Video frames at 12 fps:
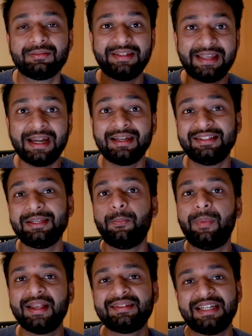get the
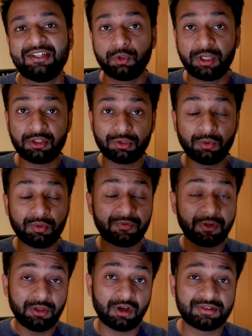best education loan
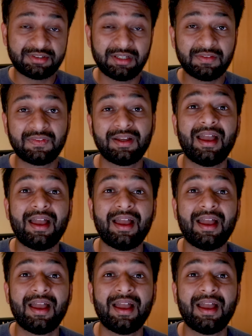for yourself,